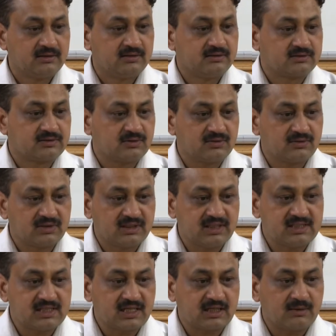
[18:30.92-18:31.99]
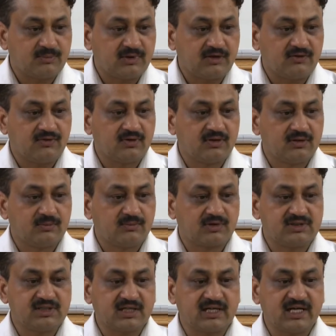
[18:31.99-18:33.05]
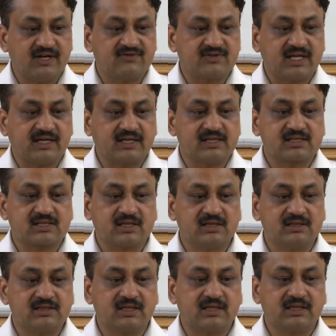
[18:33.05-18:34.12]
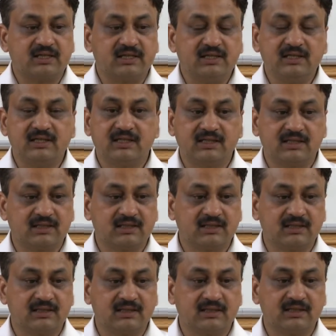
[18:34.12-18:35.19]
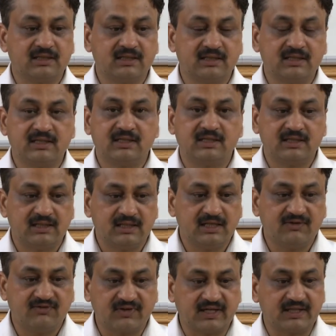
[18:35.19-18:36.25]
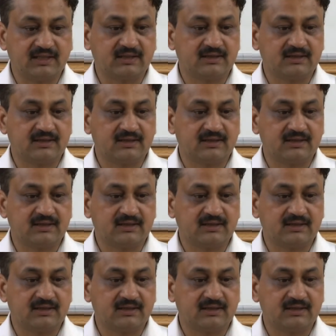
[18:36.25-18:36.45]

So, these are couple of project life cycles generally defined.